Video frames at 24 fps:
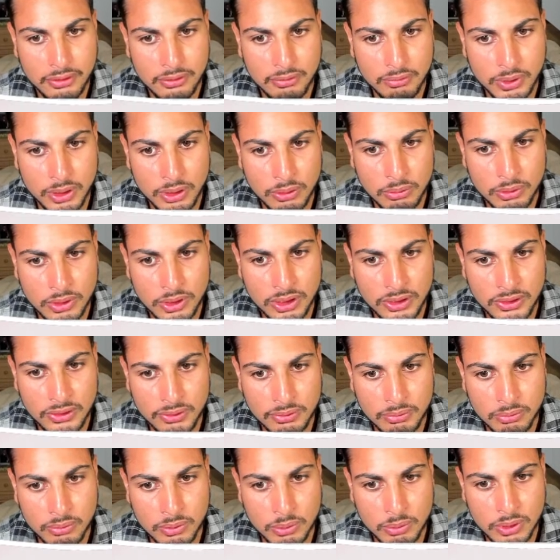We don't want this,
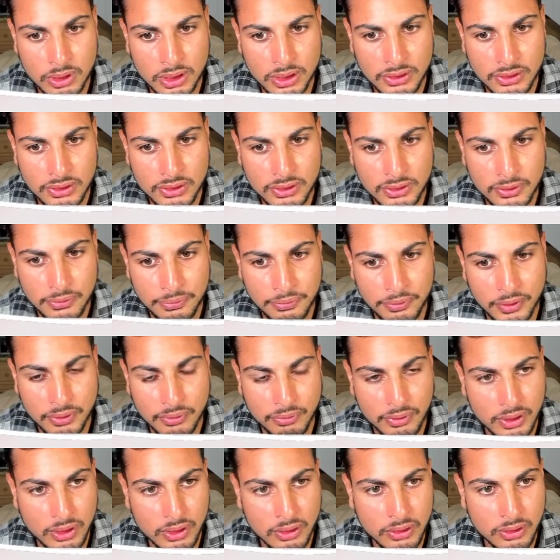we want this to fit
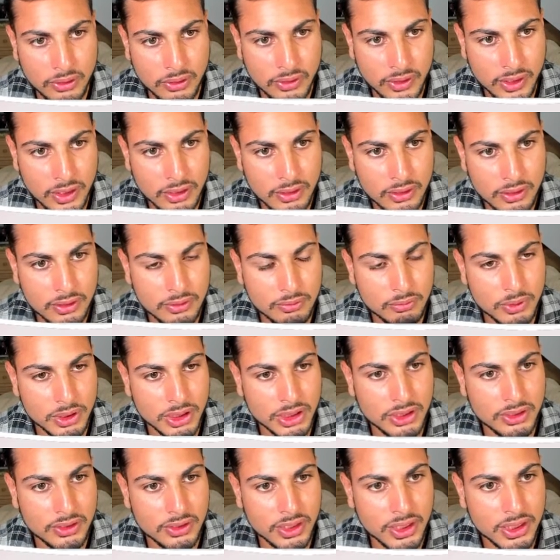the content, which
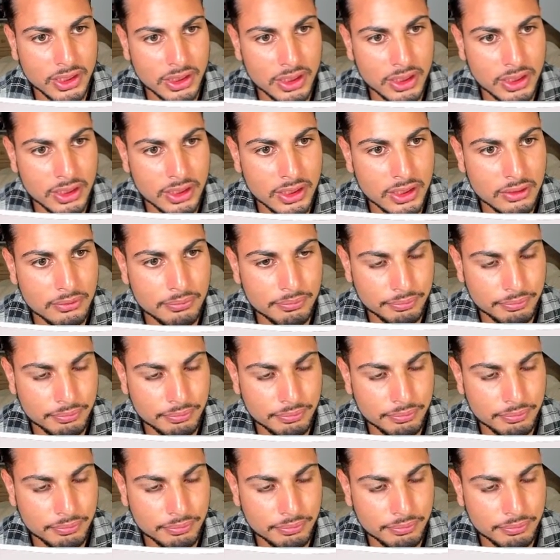is actually